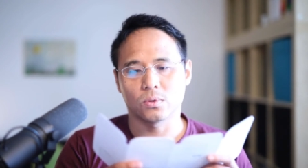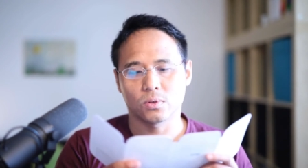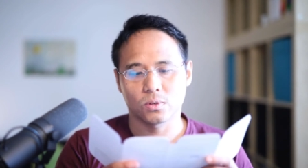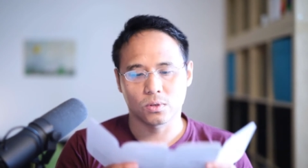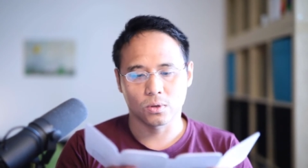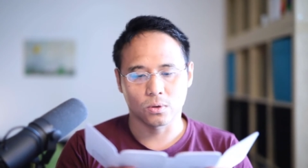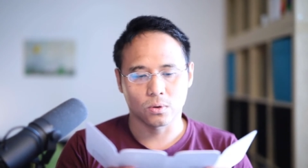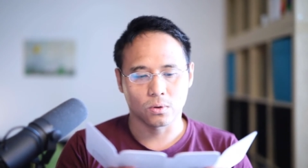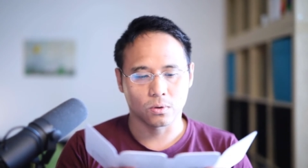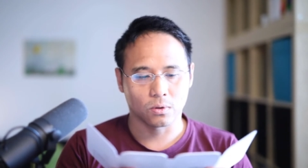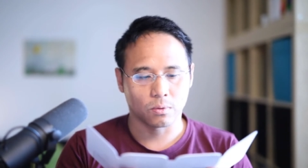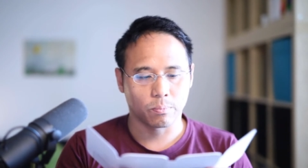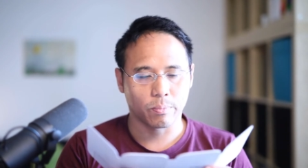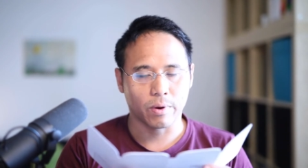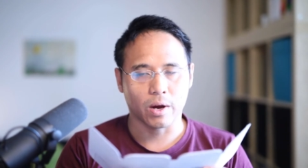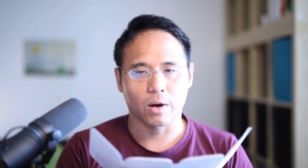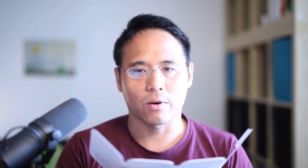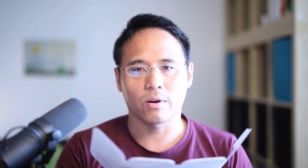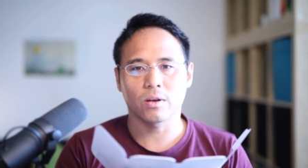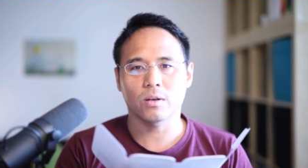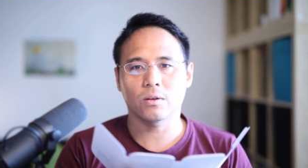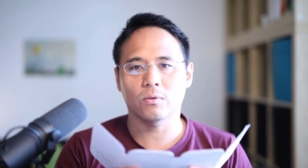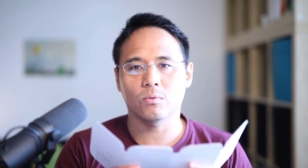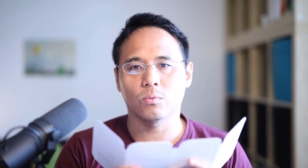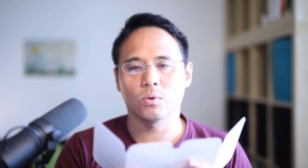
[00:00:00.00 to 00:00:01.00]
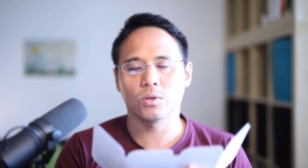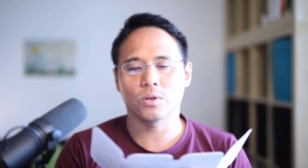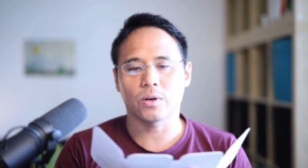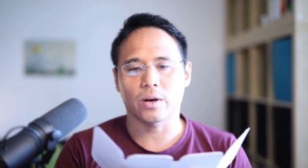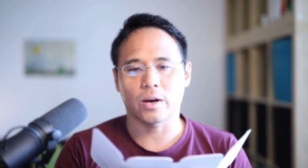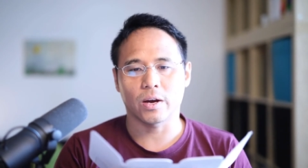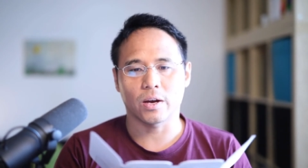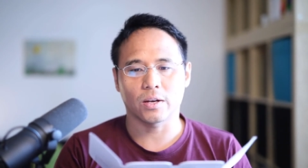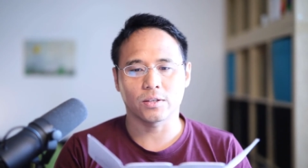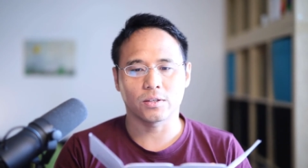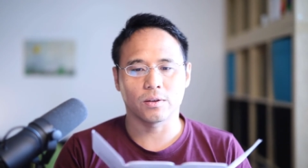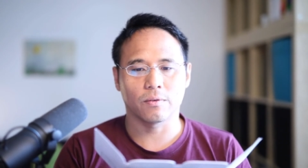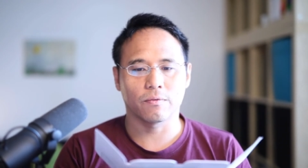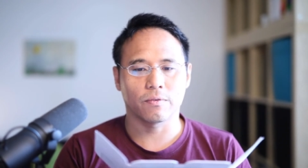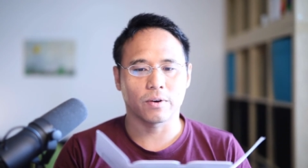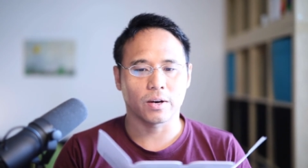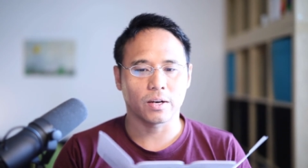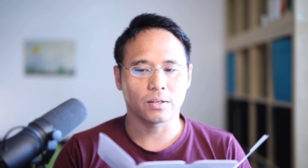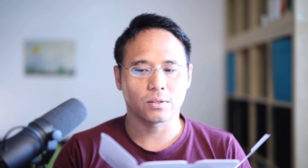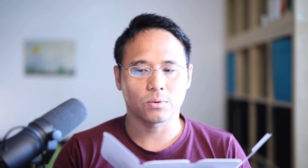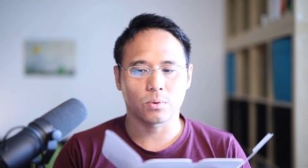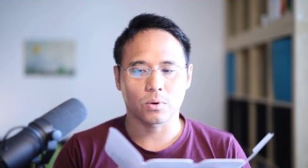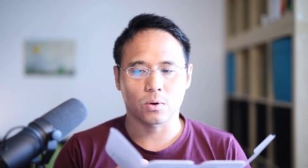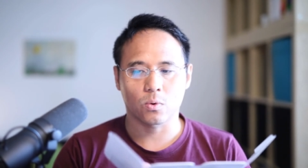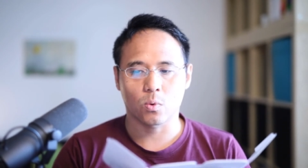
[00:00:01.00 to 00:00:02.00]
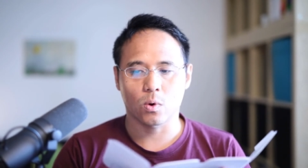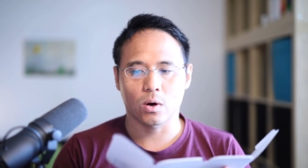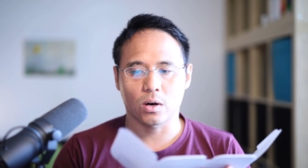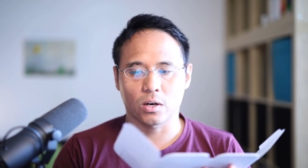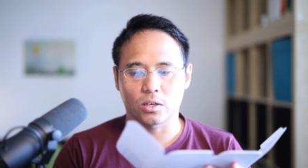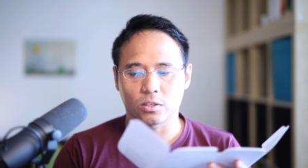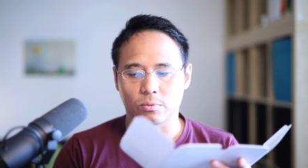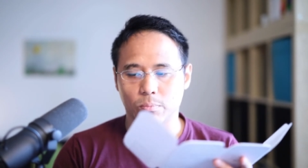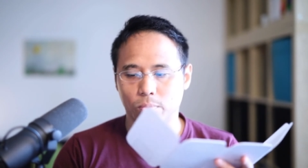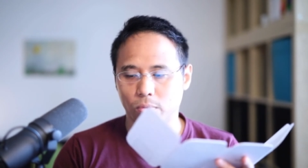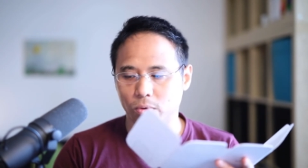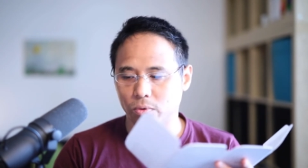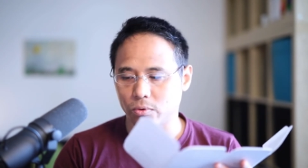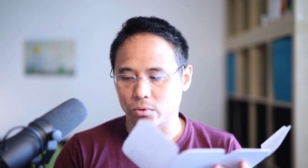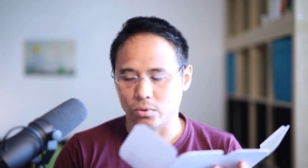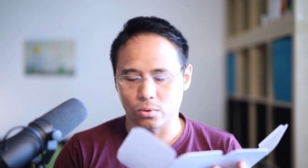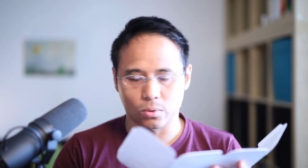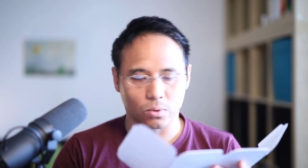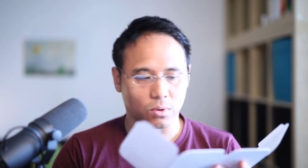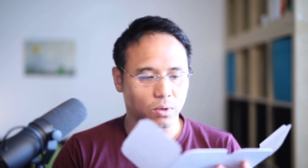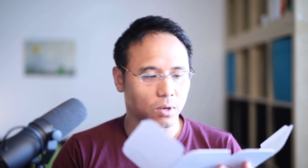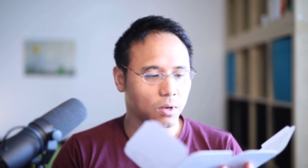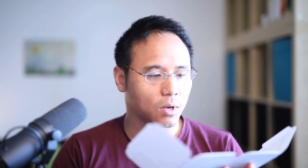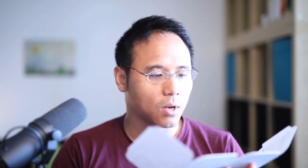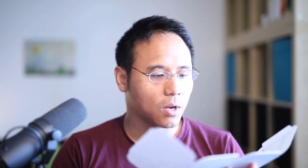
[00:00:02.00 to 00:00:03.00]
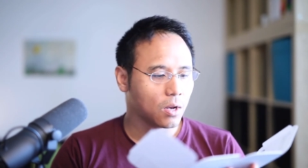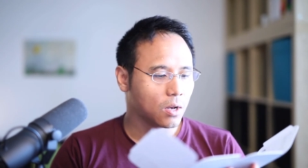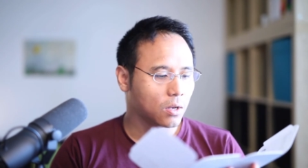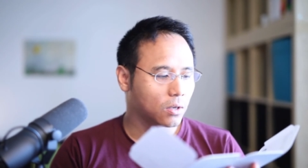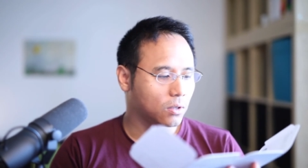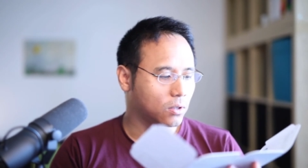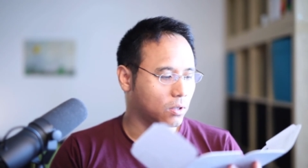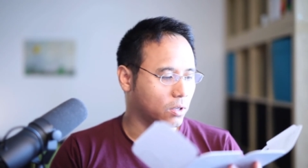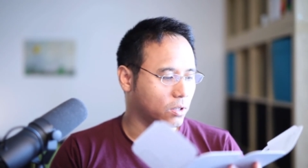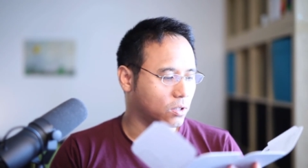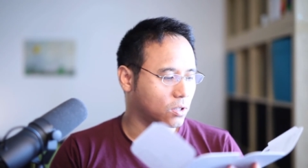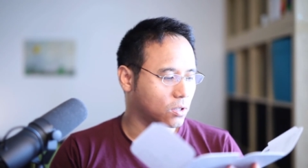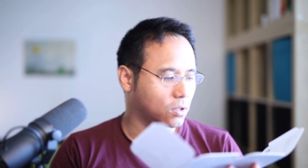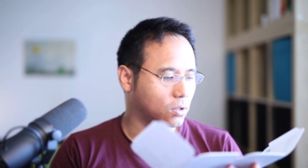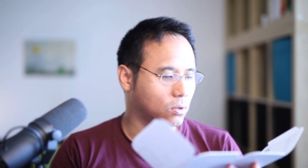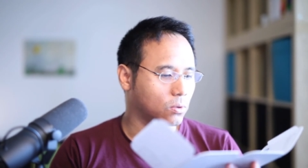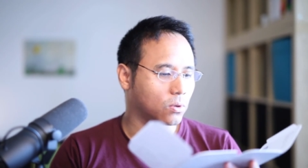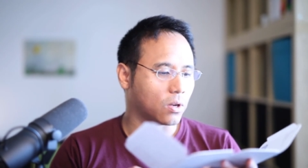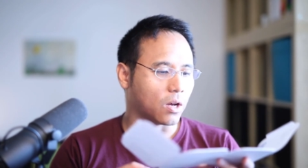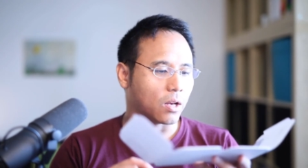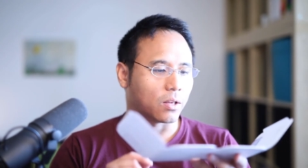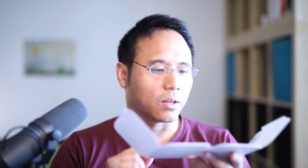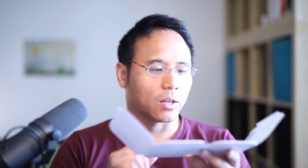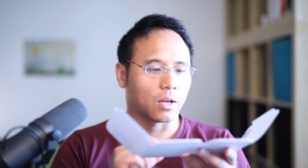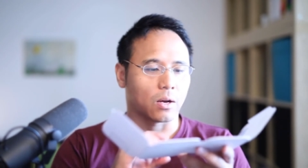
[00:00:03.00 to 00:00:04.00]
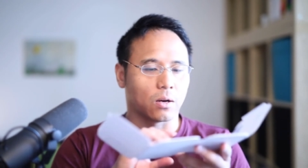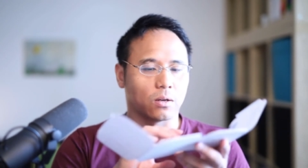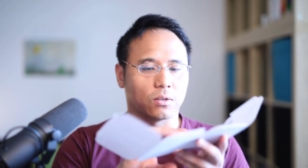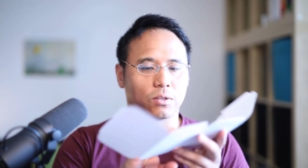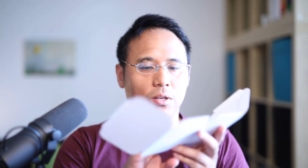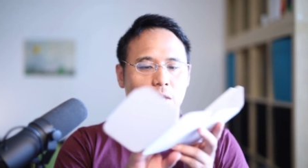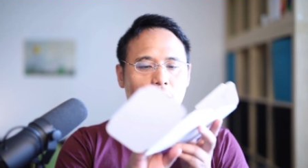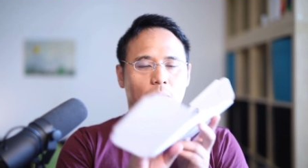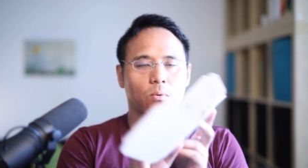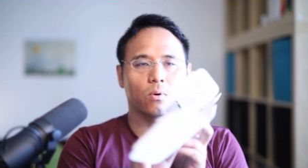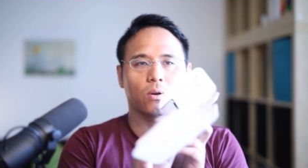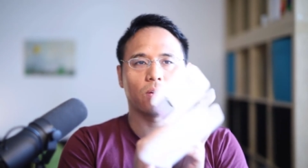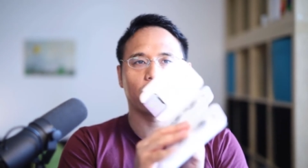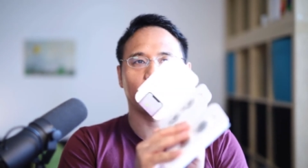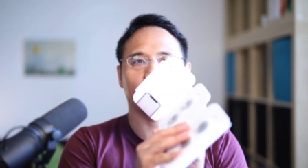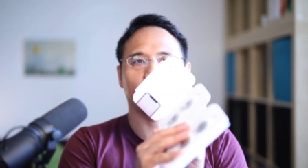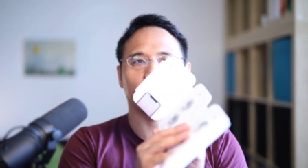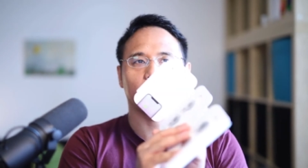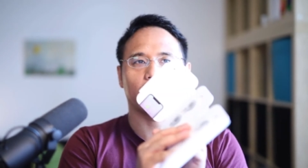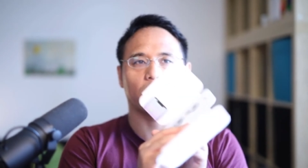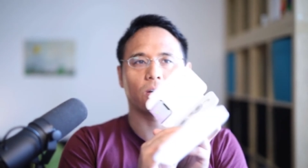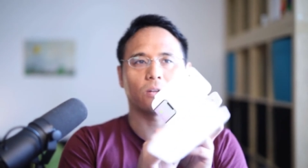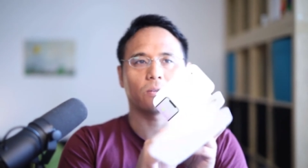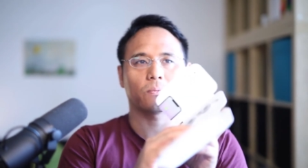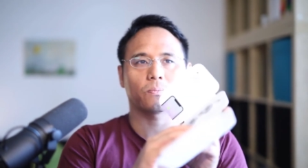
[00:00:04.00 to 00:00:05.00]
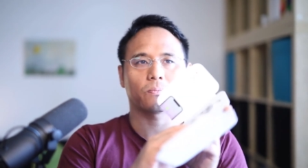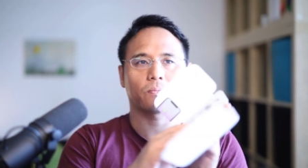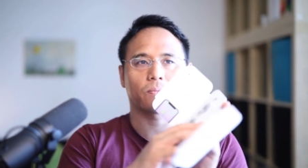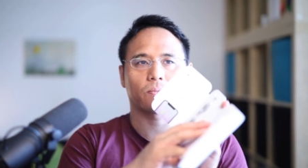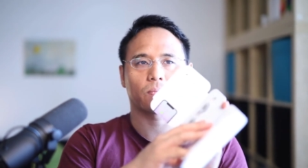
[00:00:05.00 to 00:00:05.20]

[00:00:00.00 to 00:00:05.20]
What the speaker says: So the pairing with your iOS device requires Bluetooth. So let's just do that now. I'll take one of these out.